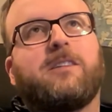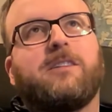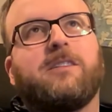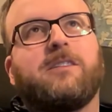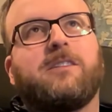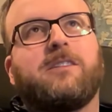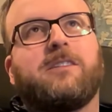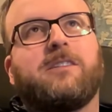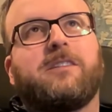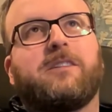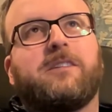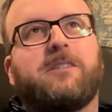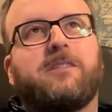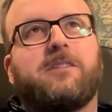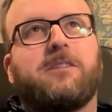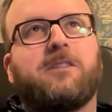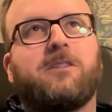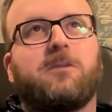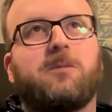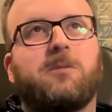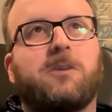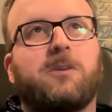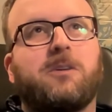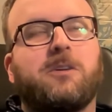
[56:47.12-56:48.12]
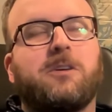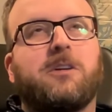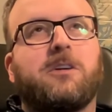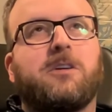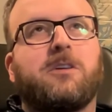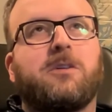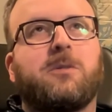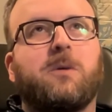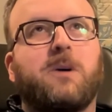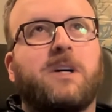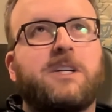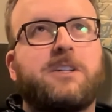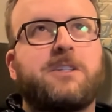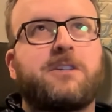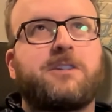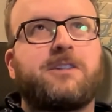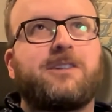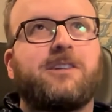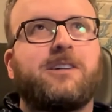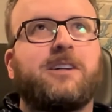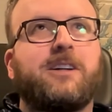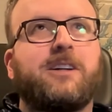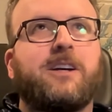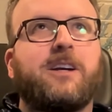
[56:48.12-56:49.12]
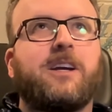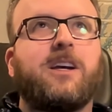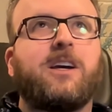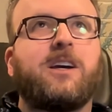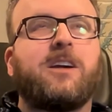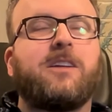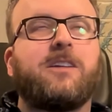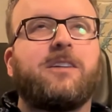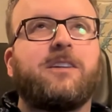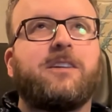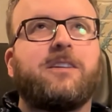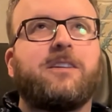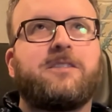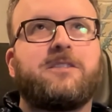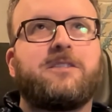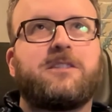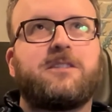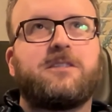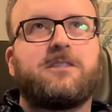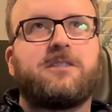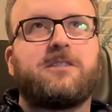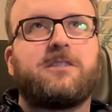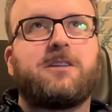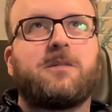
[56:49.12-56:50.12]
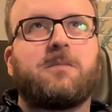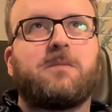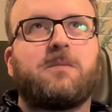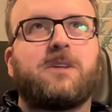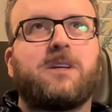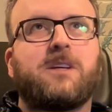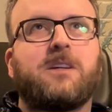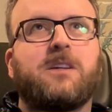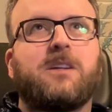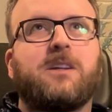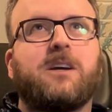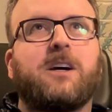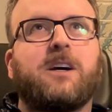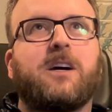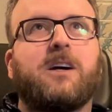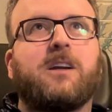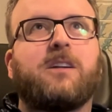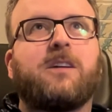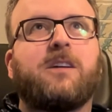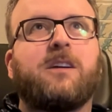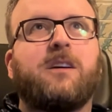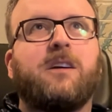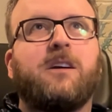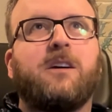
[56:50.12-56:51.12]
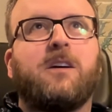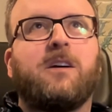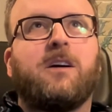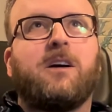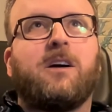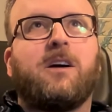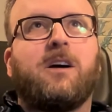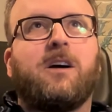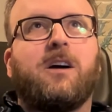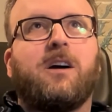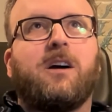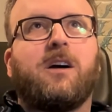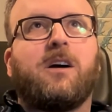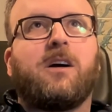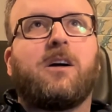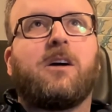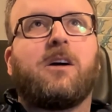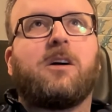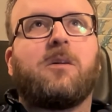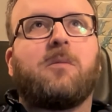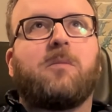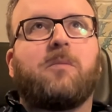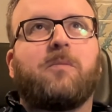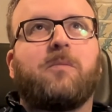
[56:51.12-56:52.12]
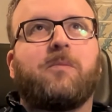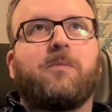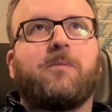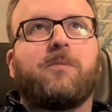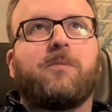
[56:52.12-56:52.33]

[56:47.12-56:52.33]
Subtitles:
this is a really good question. And this is something that the